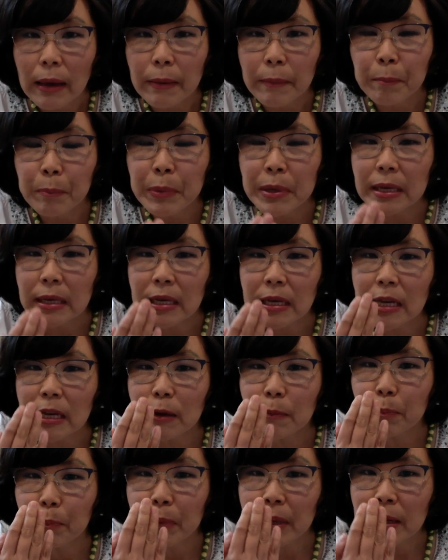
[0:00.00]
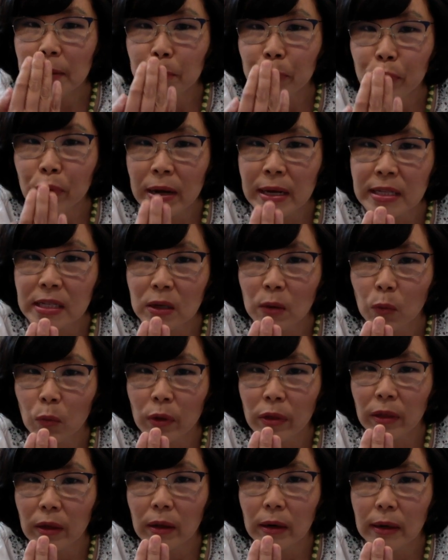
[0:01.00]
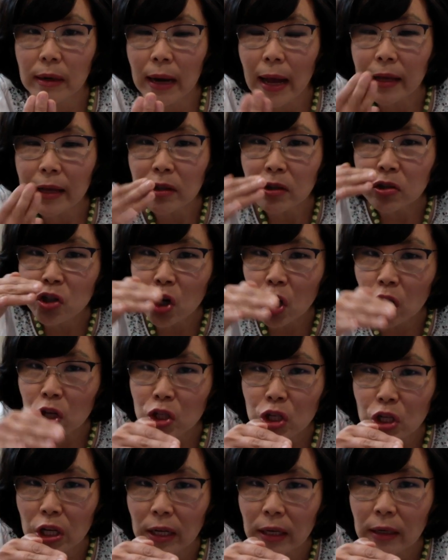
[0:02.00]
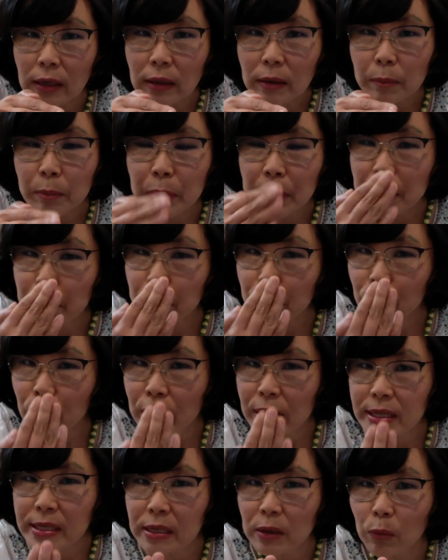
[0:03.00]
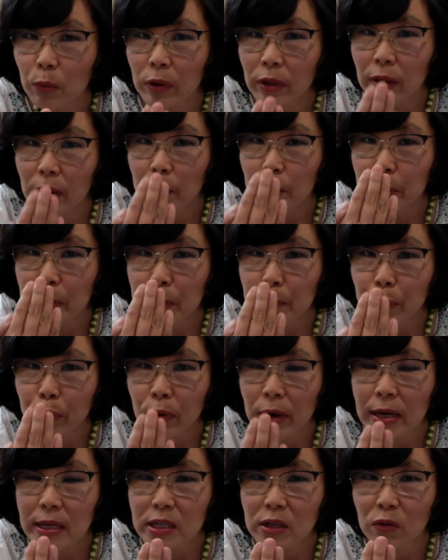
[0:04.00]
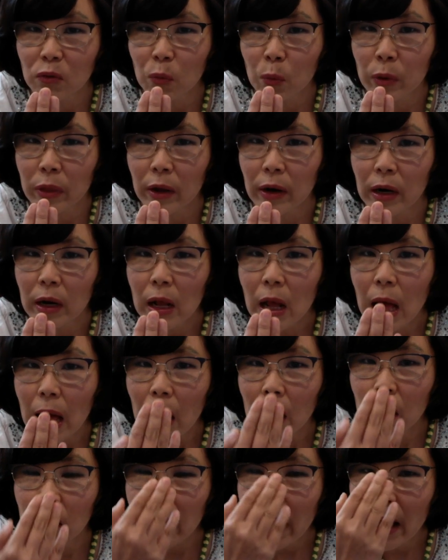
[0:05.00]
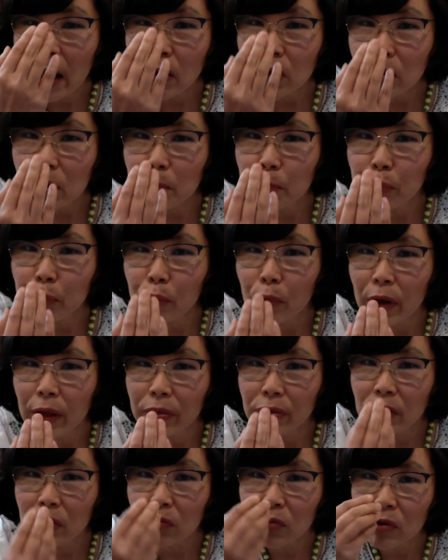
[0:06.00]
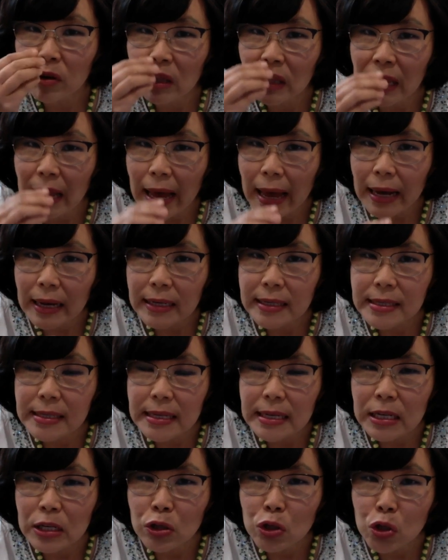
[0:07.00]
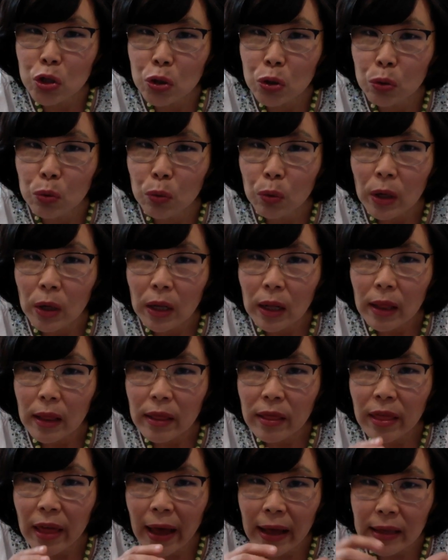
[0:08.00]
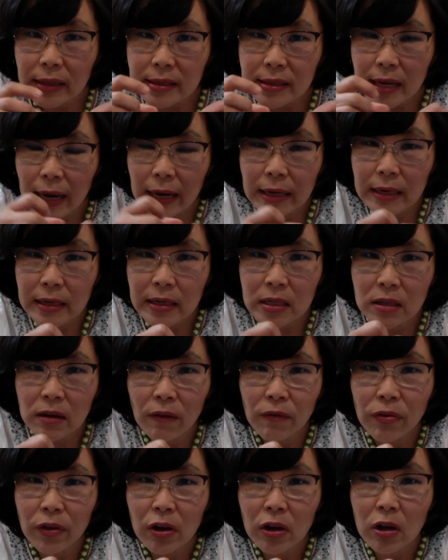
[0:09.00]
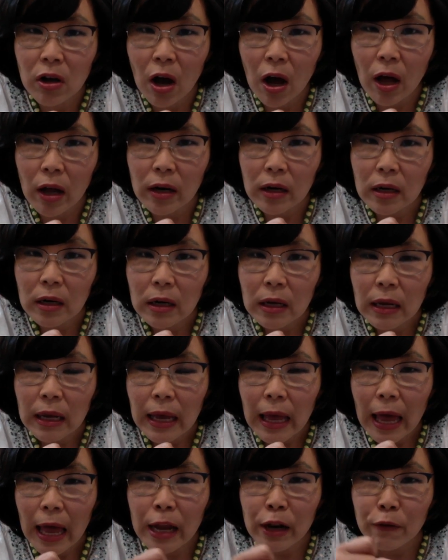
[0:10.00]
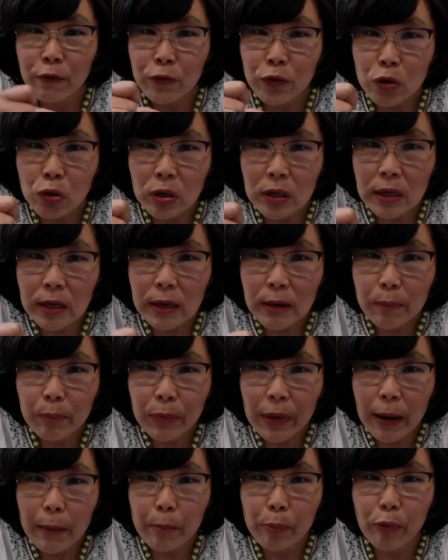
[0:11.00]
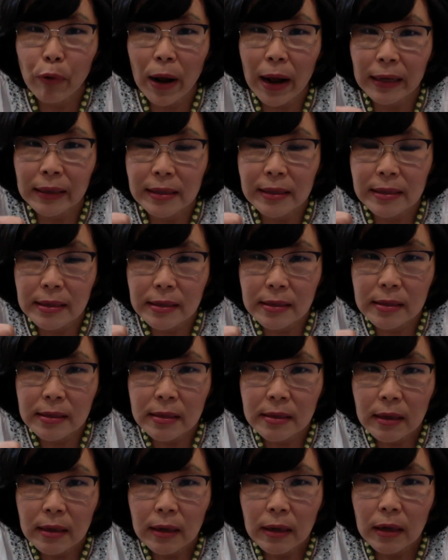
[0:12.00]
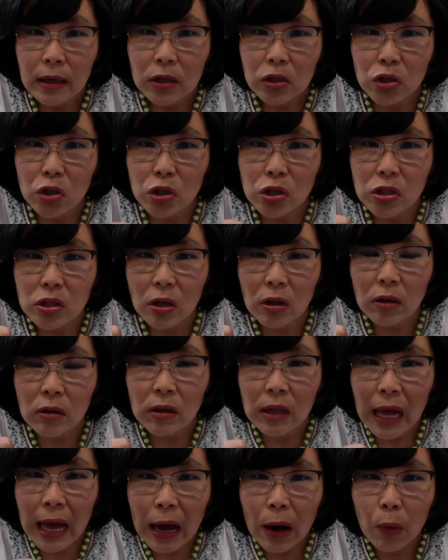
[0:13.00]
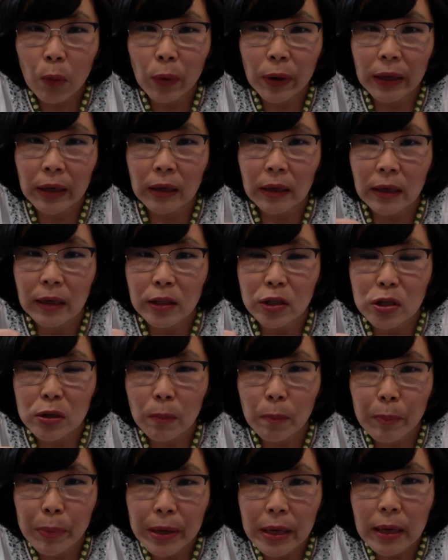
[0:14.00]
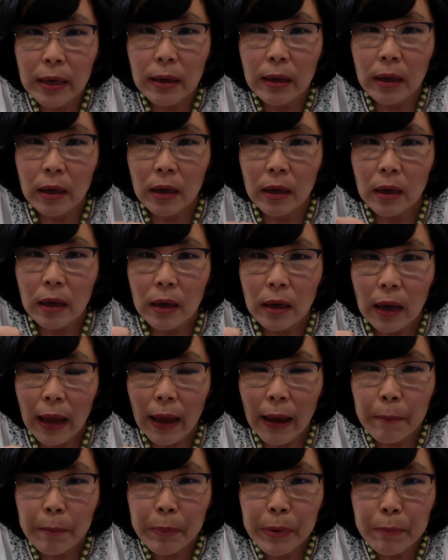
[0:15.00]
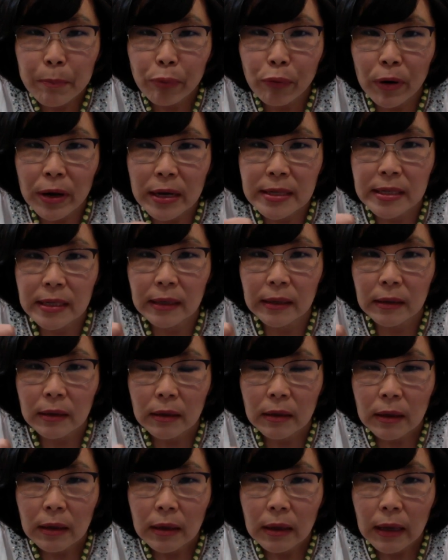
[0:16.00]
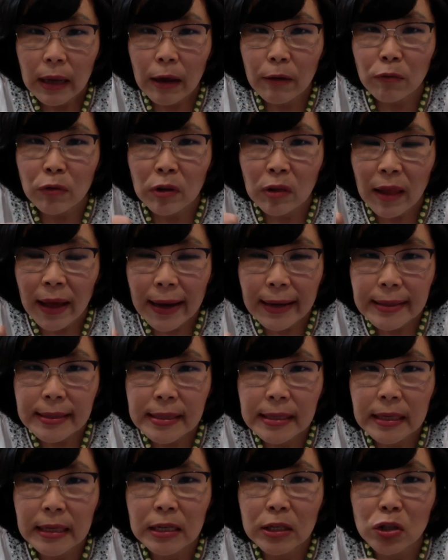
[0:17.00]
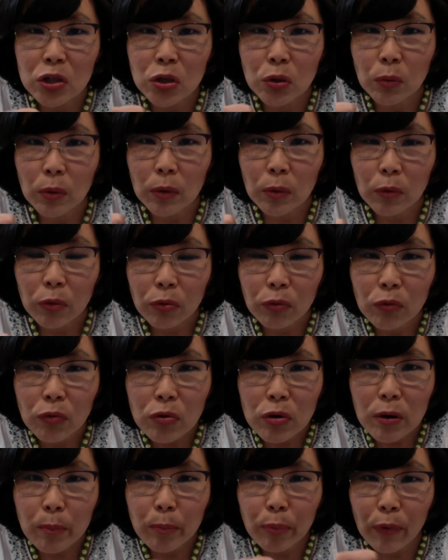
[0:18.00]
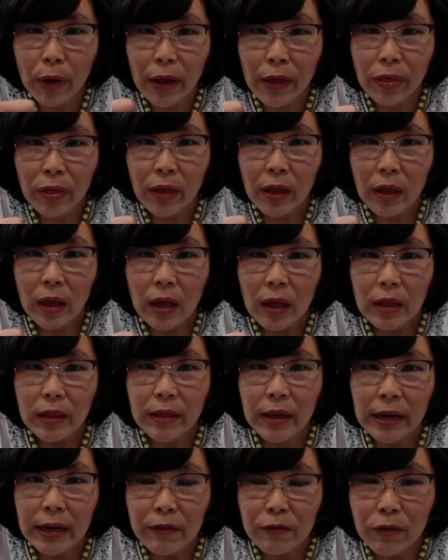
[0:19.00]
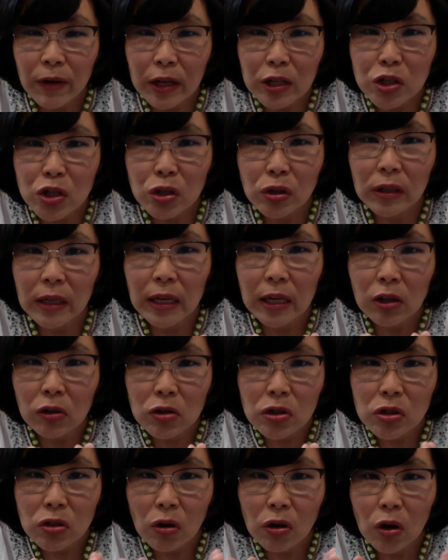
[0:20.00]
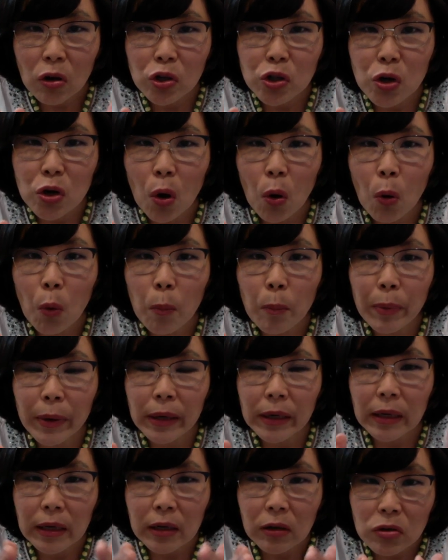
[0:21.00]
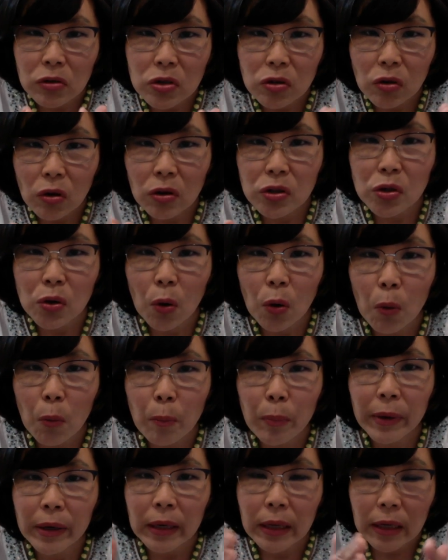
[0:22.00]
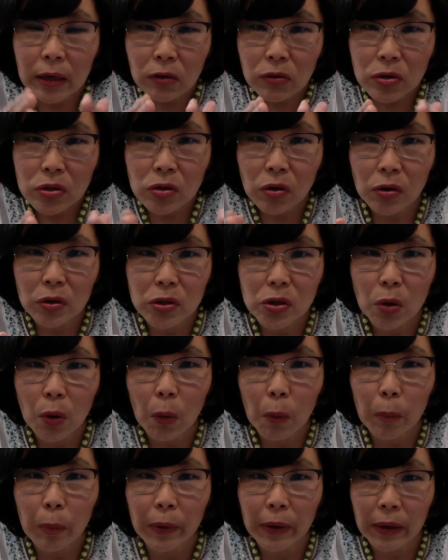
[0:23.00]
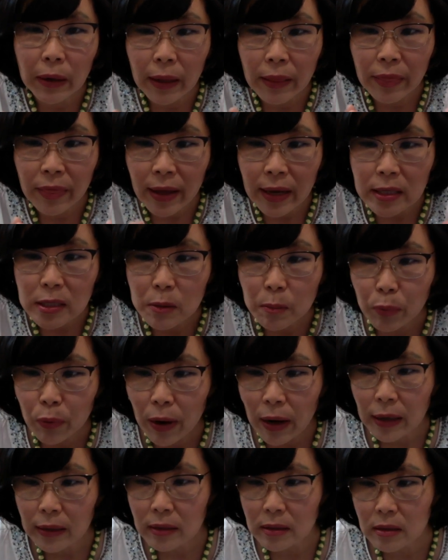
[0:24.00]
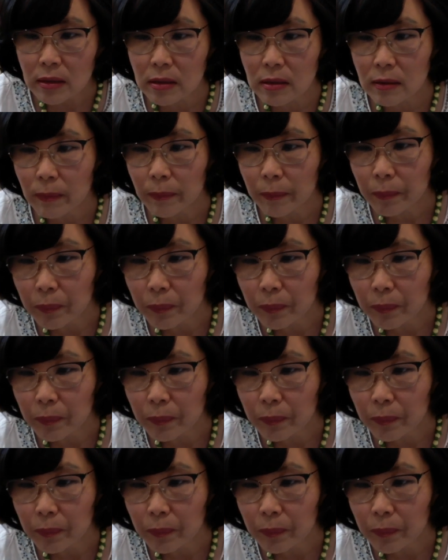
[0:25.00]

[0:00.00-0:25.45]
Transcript: Keep being present with it, not judging it. Be present with it. Be present with it. Allow your breath to relax into that tightness of the gut. And if you keep that practice, just allowing it to be and be present and relaxing into it through your breath, then eventually it'll start to open. It'll start to open. It'll start to open. And that's a practice.